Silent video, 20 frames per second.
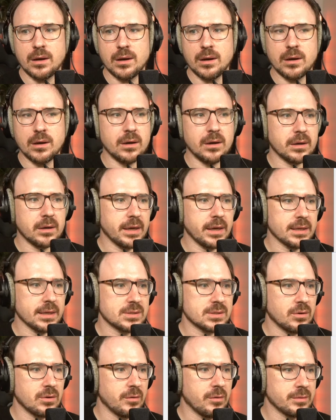Okay,
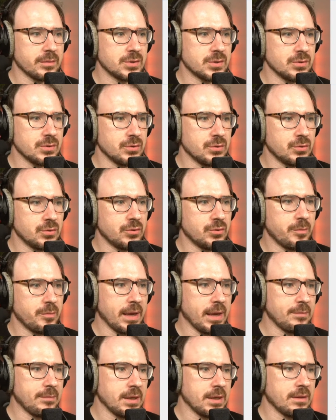so to do,
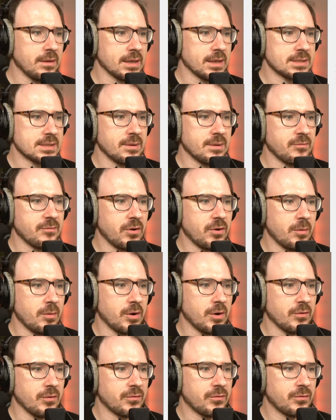maybe there's some form
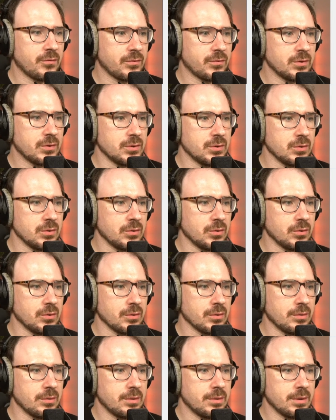of
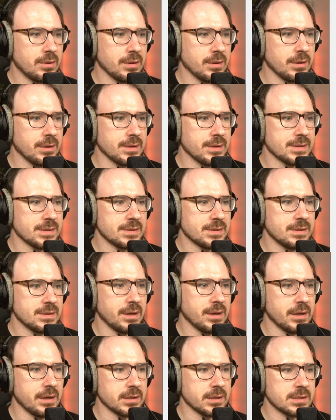is
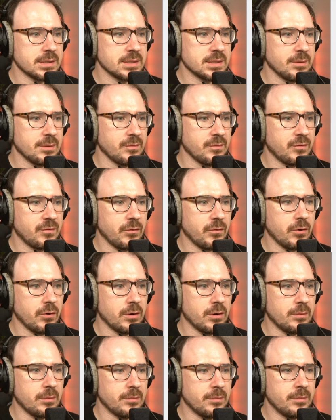there some
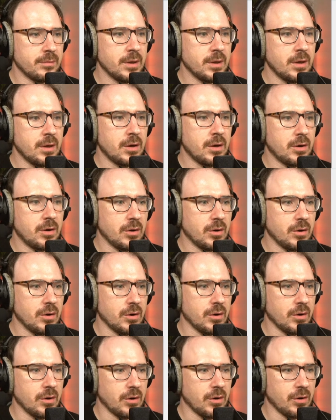form
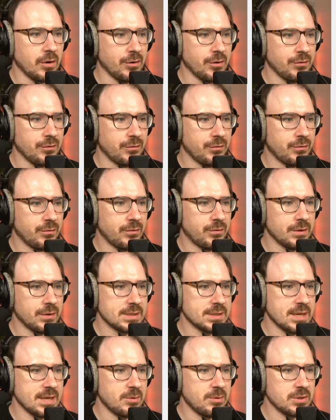of
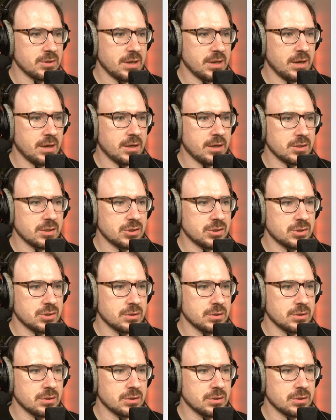sabotage?